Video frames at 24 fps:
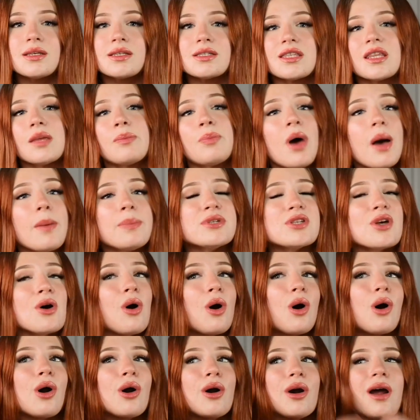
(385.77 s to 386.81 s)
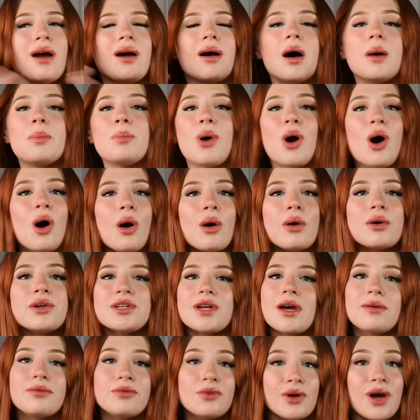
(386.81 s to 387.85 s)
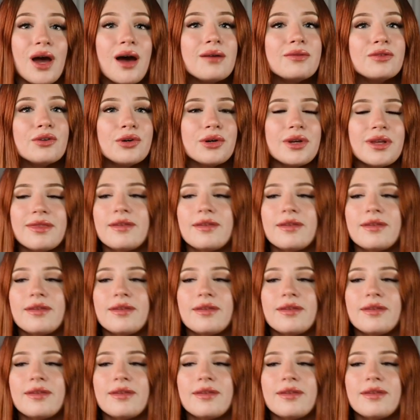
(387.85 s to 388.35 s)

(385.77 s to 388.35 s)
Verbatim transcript: Slip ups are a part of recovery.